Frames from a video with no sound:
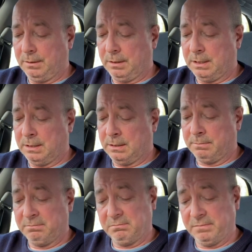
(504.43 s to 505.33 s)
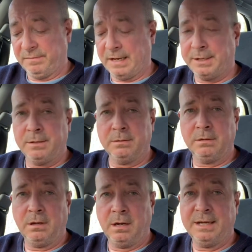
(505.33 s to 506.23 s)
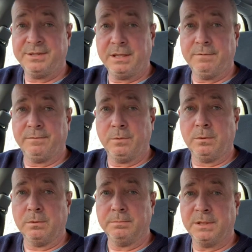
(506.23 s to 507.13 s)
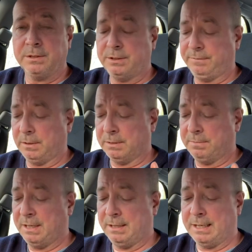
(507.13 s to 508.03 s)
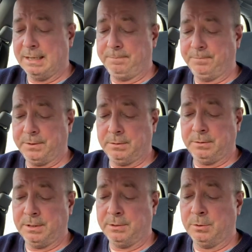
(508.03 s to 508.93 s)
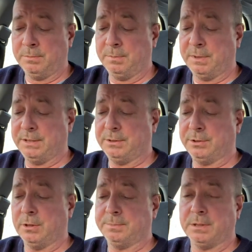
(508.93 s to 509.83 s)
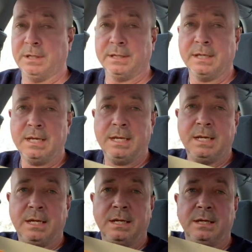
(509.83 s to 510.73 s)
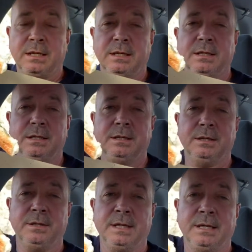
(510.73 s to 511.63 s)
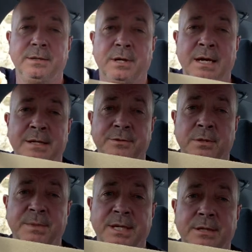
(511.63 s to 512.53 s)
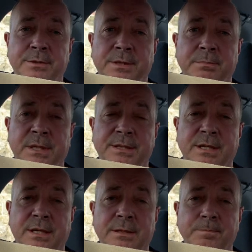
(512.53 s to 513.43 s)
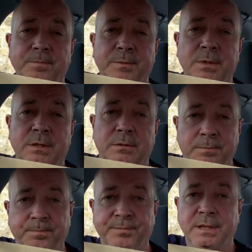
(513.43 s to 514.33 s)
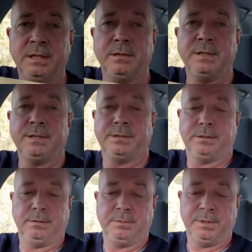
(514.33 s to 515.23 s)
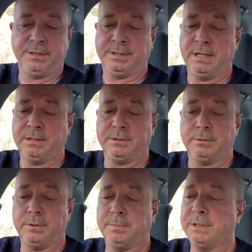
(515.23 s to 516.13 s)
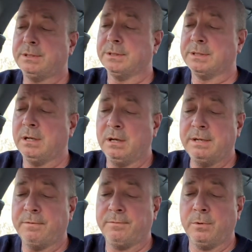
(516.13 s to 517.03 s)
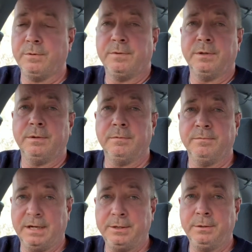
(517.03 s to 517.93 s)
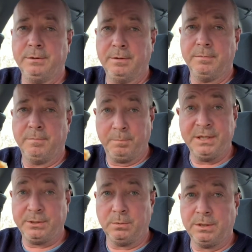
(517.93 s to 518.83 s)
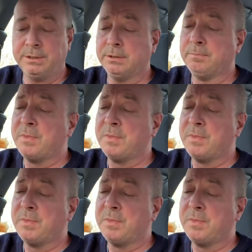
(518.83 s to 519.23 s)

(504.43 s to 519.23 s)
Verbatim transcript: Um, value, I actually give it 4 because if you compare that to the normal pizza shops like that aren't Domino's and Pizza Hut, well, you know, that's a pretty standard sort of pizza. So I'll give it 4 for value, pizza-wise.